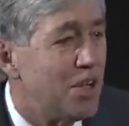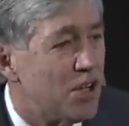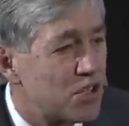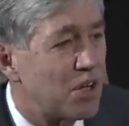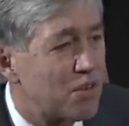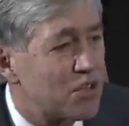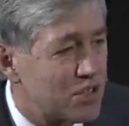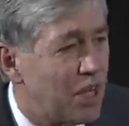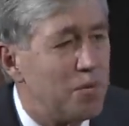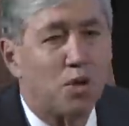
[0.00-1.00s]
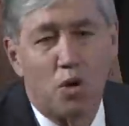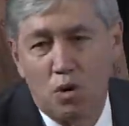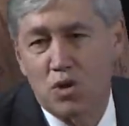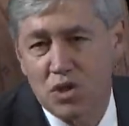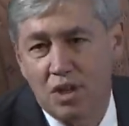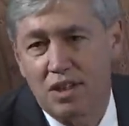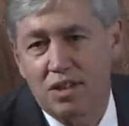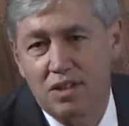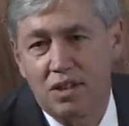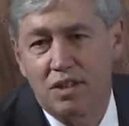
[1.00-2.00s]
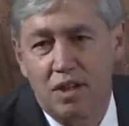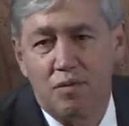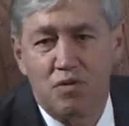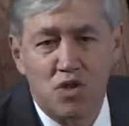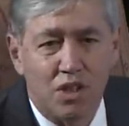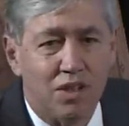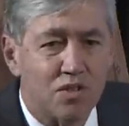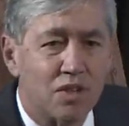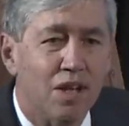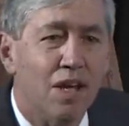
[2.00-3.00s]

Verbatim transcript: share the same core set uh, of genes.